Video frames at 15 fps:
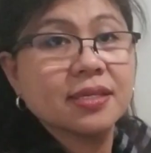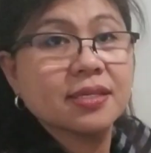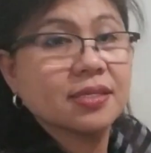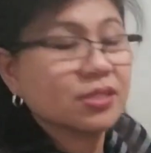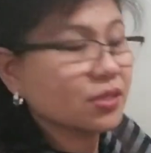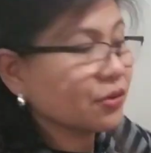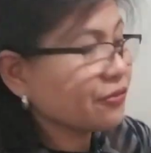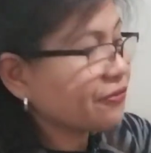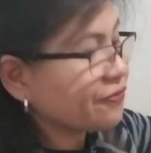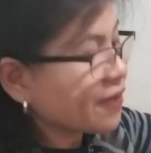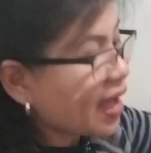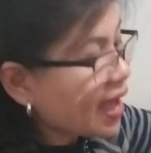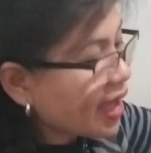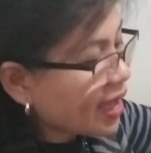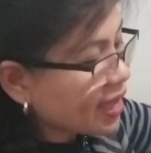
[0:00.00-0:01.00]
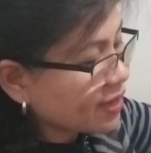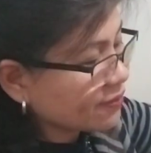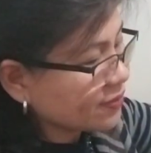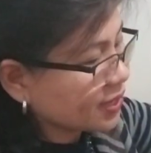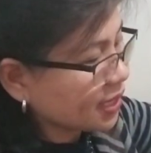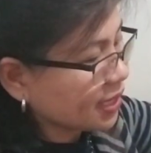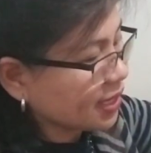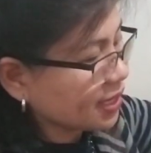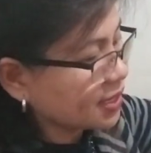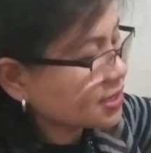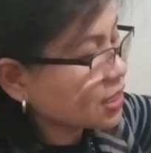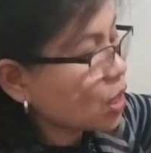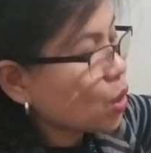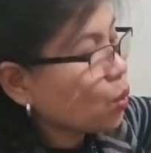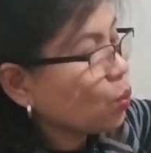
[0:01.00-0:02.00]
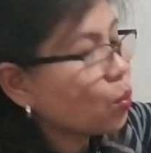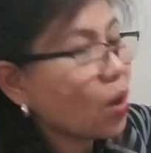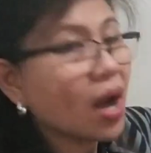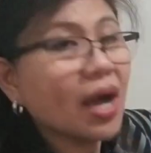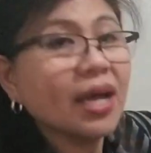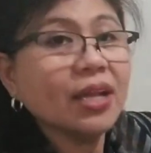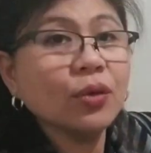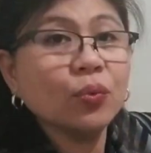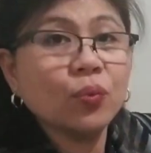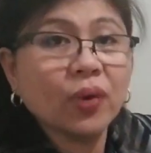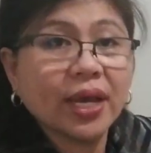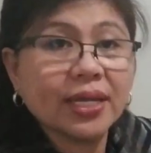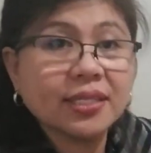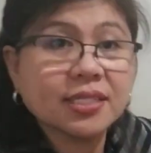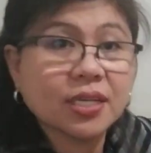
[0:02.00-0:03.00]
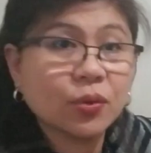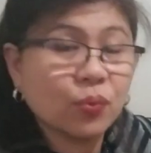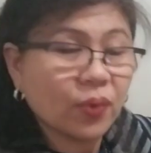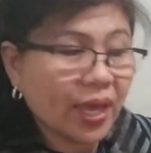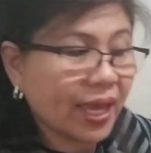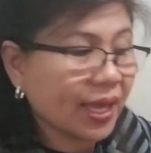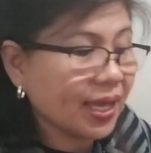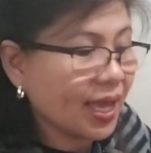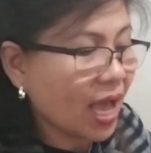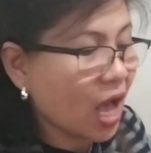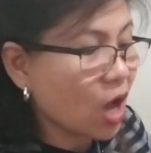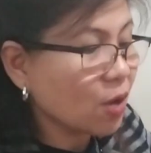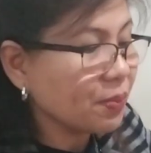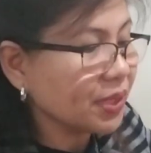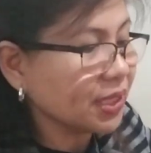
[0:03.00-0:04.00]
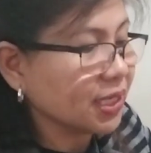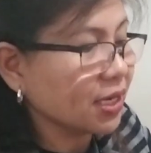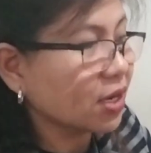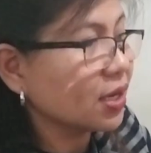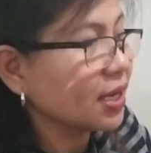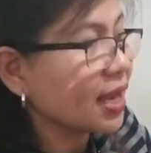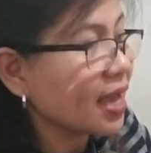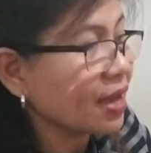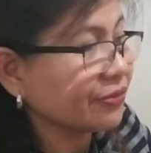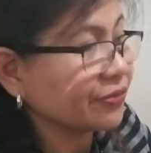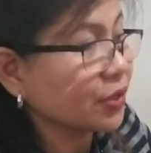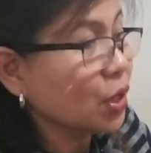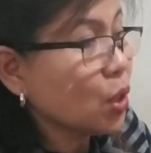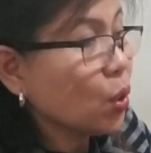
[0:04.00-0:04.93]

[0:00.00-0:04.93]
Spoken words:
So 5 kids, 1 went away. How many are left?